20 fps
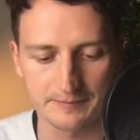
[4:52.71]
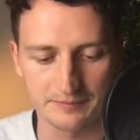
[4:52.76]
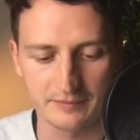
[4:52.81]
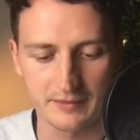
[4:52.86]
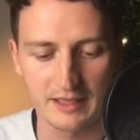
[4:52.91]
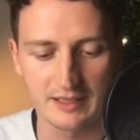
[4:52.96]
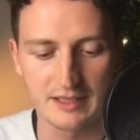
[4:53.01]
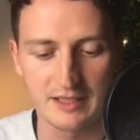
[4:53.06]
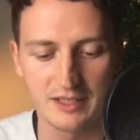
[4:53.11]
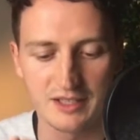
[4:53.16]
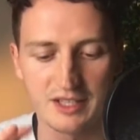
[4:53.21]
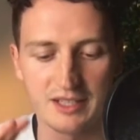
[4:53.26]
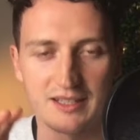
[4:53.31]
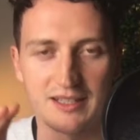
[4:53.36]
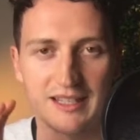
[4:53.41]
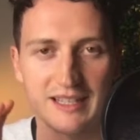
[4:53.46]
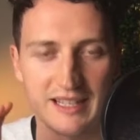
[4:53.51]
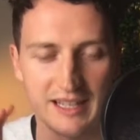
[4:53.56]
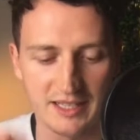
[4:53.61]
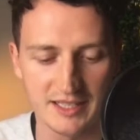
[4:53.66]
This is just
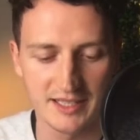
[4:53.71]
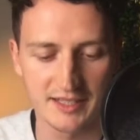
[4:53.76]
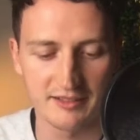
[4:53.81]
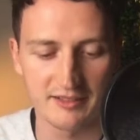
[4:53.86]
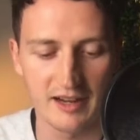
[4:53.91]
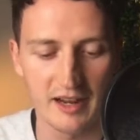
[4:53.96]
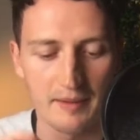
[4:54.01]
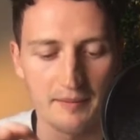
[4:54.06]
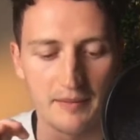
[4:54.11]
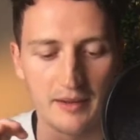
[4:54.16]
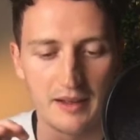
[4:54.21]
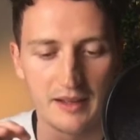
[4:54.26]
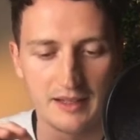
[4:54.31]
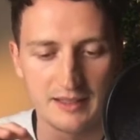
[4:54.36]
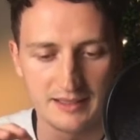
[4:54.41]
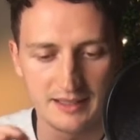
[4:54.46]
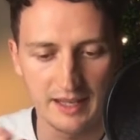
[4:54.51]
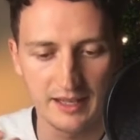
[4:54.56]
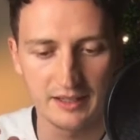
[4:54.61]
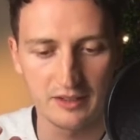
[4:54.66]
the Instagram
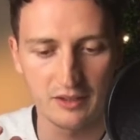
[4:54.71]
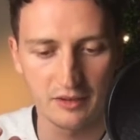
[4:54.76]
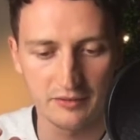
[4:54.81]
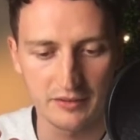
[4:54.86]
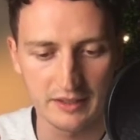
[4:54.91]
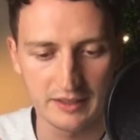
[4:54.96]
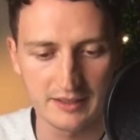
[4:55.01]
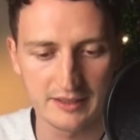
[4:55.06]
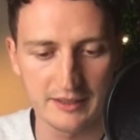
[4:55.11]
setting of this.